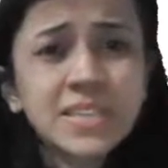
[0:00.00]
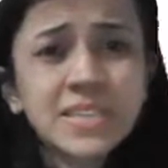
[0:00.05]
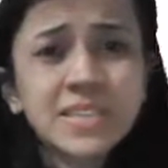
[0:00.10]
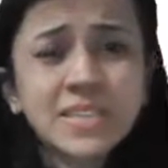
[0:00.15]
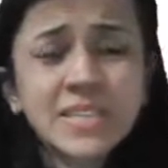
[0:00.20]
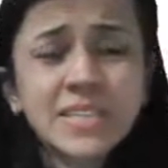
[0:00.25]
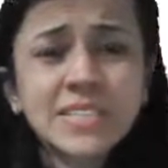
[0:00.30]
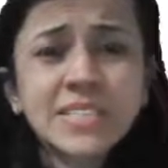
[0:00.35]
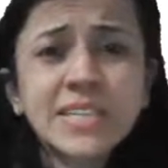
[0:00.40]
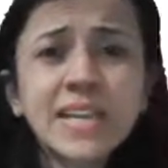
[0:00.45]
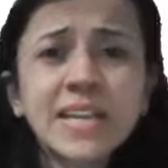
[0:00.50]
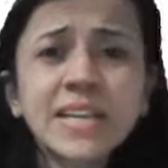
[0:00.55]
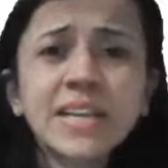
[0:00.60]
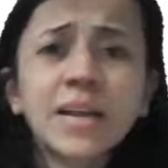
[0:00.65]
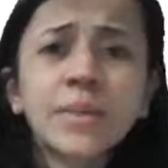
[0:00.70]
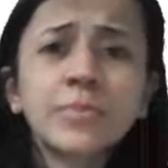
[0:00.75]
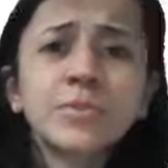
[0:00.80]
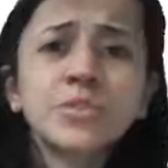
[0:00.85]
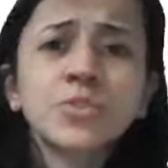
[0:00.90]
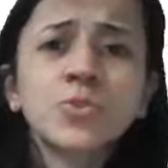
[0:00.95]
this
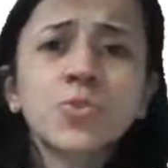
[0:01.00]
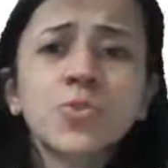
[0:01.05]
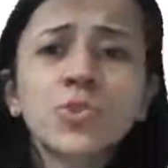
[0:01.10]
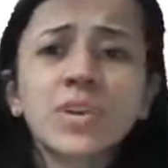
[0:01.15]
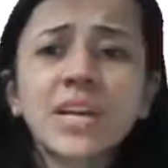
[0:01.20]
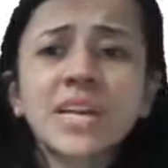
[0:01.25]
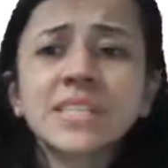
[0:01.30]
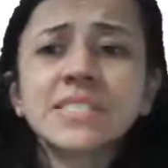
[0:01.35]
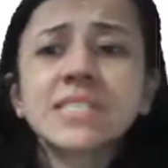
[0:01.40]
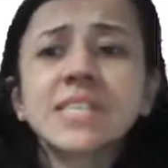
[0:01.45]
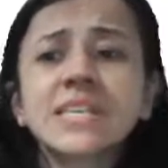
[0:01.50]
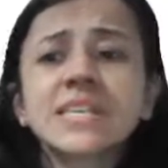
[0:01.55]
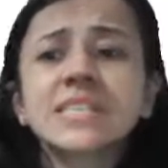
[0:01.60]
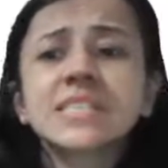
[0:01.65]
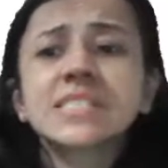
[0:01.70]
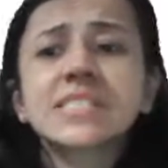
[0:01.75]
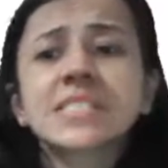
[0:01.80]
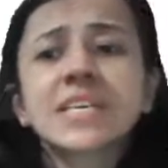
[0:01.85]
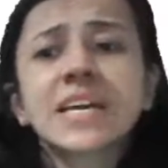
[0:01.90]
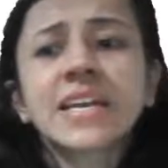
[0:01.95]
diagram is known as
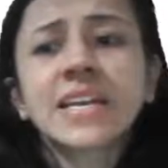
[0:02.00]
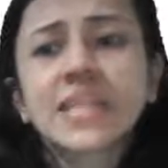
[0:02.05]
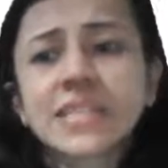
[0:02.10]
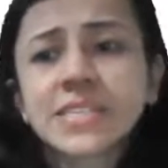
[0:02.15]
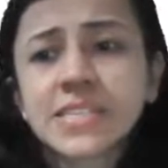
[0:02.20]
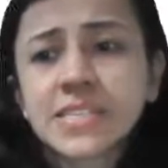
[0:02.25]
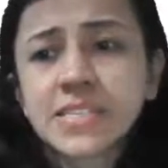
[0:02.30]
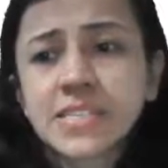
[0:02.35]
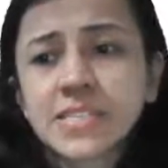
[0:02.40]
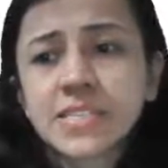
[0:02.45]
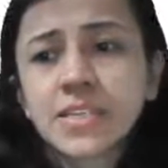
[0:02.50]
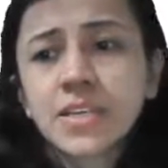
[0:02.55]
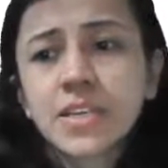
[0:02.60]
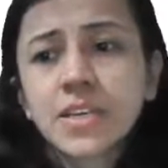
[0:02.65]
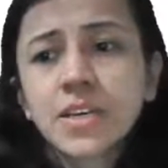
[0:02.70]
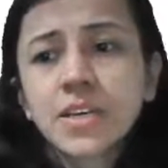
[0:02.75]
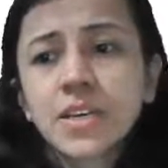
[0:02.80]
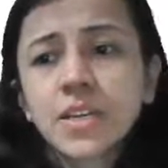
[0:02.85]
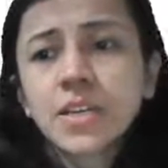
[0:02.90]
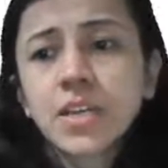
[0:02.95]
hysteresis.
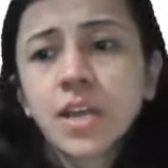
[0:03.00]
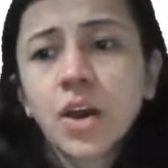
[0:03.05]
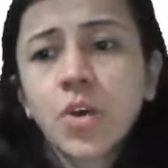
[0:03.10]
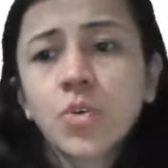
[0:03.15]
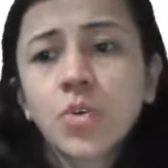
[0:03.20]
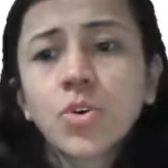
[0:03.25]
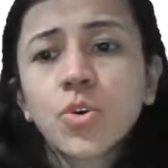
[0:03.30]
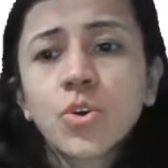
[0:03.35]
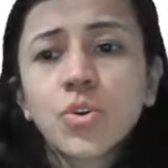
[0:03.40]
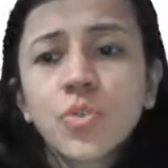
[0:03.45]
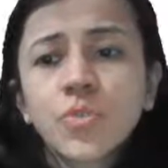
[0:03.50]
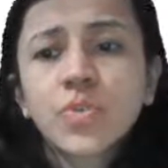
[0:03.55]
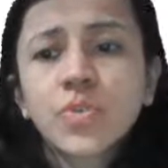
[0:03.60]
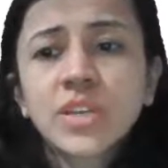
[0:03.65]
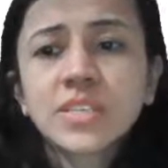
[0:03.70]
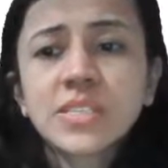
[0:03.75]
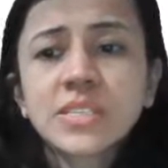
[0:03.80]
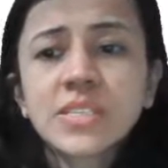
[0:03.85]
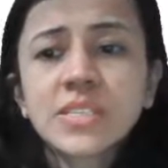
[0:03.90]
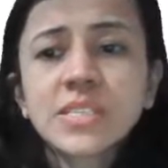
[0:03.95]
Now, what
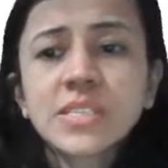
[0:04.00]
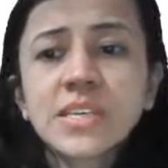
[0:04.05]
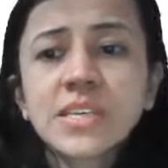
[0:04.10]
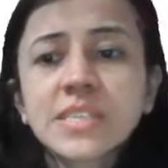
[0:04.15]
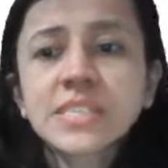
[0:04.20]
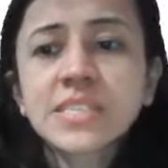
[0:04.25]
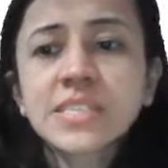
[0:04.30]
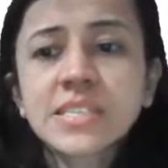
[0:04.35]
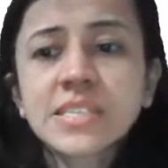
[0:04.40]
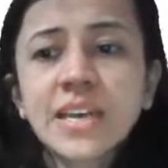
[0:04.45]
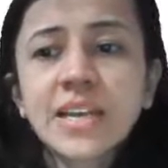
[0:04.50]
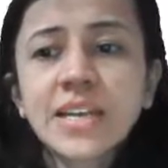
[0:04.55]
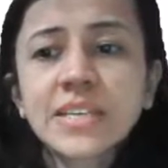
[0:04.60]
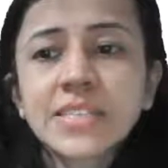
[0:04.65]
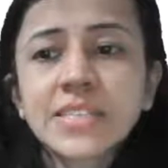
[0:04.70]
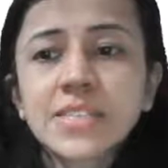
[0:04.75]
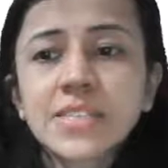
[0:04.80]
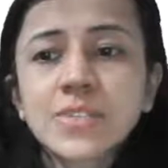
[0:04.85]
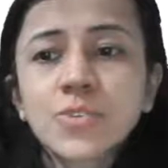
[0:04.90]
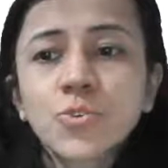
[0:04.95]
is this
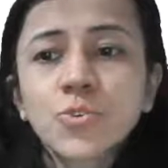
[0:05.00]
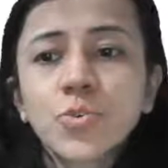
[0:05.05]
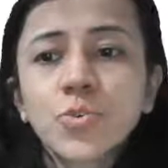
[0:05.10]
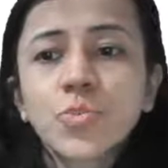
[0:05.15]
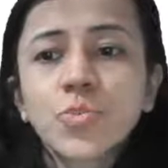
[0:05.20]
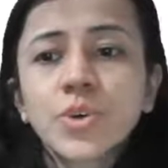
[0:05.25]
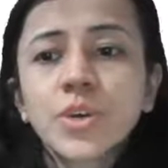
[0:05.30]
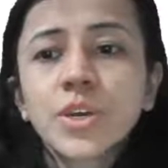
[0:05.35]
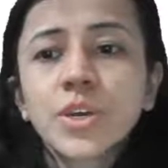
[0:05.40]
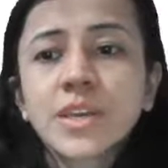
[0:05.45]
hysteresis loop?